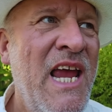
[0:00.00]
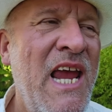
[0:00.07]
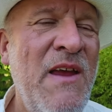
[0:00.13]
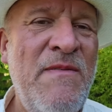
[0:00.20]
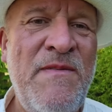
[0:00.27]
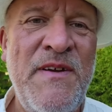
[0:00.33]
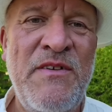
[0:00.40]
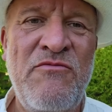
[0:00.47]

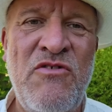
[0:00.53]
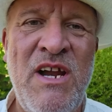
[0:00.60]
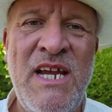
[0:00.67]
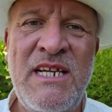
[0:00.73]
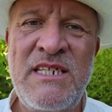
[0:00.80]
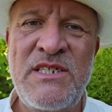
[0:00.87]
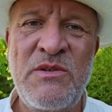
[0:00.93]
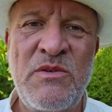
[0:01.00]
If it
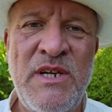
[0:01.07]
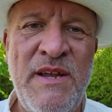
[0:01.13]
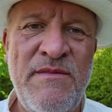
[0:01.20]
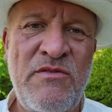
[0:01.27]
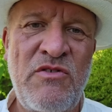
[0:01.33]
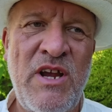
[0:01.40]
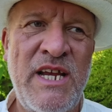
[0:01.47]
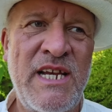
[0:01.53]
rains, it will
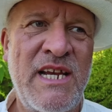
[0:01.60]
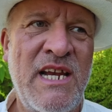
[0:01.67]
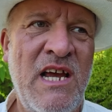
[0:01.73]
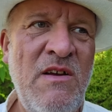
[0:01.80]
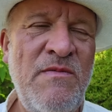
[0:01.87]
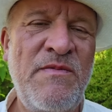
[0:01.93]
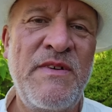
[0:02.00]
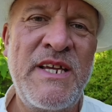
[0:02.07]
never rain
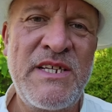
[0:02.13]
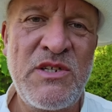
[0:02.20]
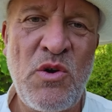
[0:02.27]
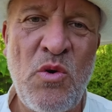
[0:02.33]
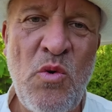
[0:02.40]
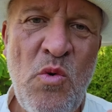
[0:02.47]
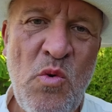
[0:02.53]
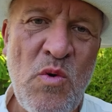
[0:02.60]
enough. It's
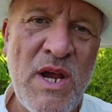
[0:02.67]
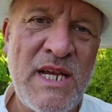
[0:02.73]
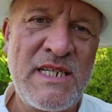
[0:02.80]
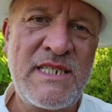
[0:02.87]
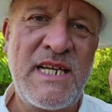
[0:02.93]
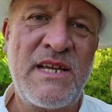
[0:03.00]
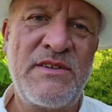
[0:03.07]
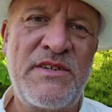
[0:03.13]

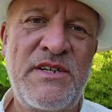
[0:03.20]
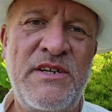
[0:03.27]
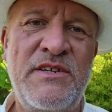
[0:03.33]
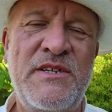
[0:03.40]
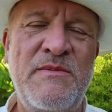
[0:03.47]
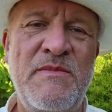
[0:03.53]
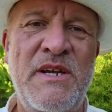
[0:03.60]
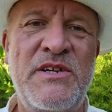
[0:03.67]
always down to
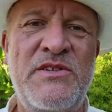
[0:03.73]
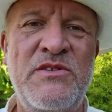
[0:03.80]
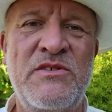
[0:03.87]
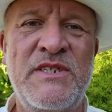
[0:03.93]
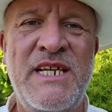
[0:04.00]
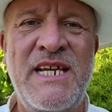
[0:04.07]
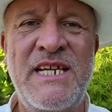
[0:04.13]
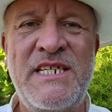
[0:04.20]
you to make
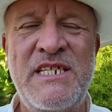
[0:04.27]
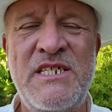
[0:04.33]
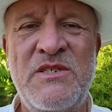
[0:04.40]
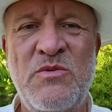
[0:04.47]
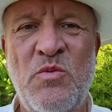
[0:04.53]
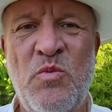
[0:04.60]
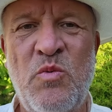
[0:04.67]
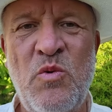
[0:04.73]
sure that it
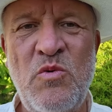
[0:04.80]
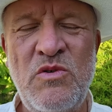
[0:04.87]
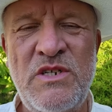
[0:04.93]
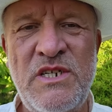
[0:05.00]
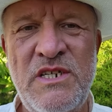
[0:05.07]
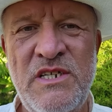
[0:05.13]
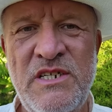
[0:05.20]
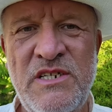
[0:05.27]
is
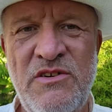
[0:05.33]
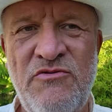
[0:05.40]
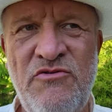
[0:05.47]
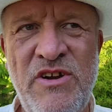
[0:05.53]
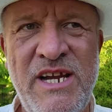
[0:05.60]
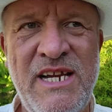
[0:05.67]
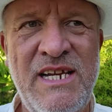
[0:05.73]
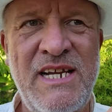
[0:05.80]
watered
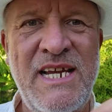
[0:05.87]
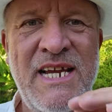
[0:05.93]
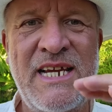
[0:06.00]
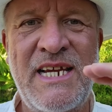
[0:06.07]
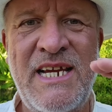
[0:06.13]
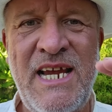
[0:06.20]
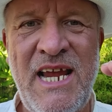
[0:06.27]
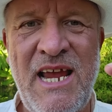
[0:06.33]
regularly
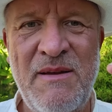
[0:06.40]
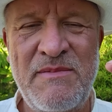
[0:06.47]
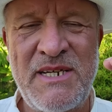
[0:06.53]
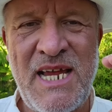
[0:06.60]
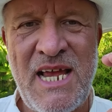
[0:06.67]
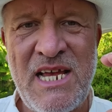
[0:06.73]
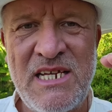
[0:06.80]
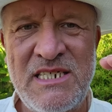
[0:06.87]
and kept
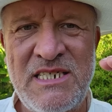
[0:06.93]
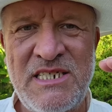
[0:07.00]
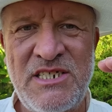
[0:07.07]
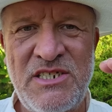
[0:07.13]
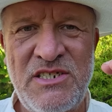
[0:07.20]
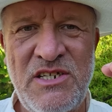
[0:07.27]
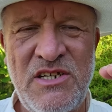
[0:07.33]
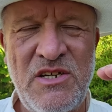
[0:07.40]
at a
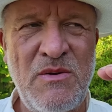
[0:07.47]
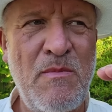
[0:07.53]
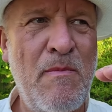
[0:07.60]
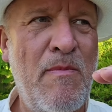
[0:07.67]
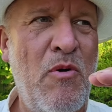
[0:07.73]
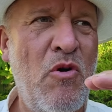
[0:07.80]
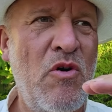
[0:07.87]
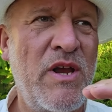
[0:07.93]

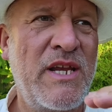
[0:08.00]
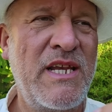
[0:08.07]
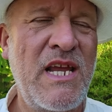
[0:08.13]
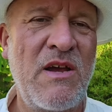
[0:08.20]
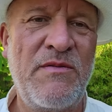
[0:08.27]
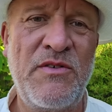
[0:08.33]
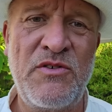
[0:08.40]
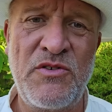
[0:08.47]
certain point.
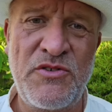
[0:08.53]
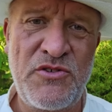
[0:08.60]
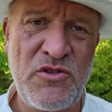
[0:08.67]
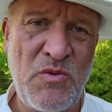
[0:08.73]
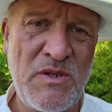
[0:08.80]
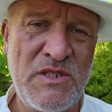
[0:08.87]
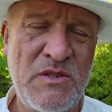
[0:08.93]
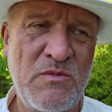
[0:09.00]
Now, if you're not
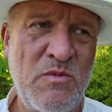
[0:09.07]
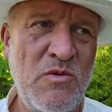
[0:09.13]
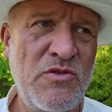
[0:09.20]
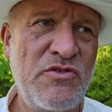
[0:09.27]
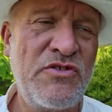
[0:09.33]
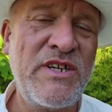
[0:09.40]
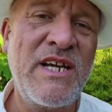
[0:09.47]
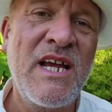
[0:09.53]
sure when to
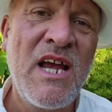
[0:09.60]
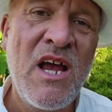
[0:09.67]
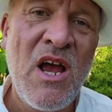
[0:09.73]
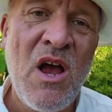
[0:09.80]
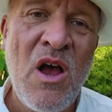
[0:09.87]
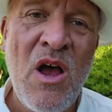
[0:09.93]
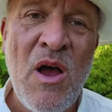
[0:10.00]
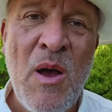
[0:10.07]
water it,
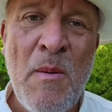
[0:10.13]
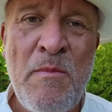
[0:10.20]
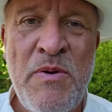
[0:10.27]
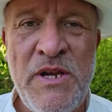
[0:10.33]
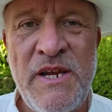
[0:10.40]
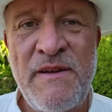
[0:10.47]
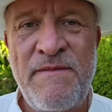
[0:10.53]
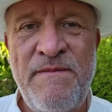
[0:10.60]

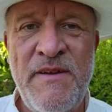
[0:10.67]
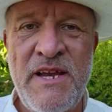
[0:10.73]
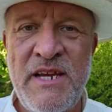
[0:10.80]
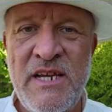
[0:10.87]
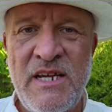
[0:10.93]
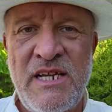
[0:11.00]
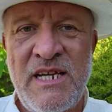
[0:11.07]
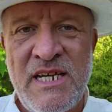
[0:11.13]
put your
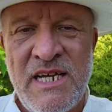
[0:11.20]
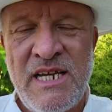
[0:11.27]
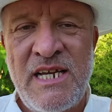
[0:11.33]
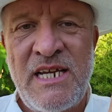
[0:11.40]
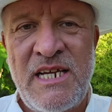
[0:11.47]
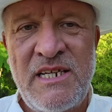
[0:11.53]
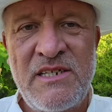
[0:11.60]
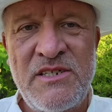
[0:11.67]
finger
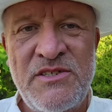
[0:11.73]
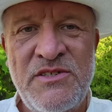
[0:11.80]
in the